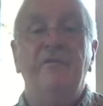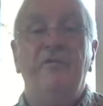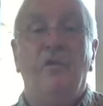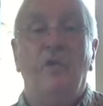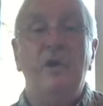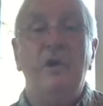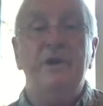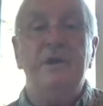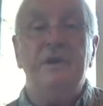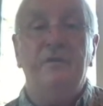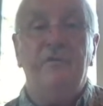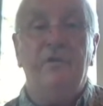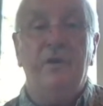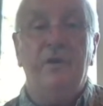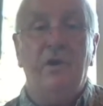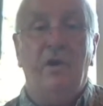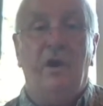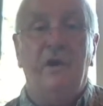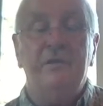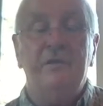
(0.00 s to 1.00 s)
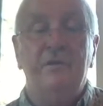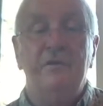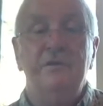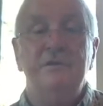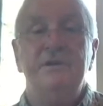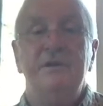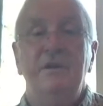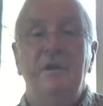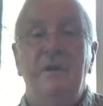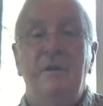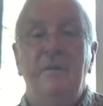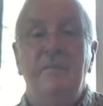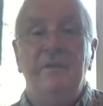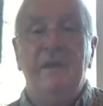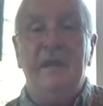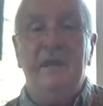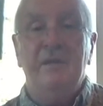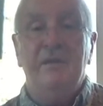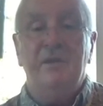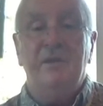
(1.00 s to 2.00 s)
40 different authors
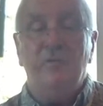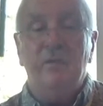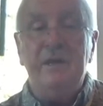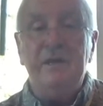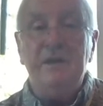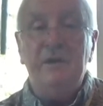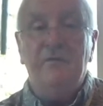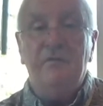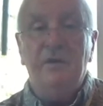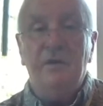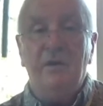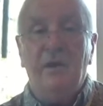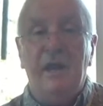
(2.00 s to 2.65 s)
in three different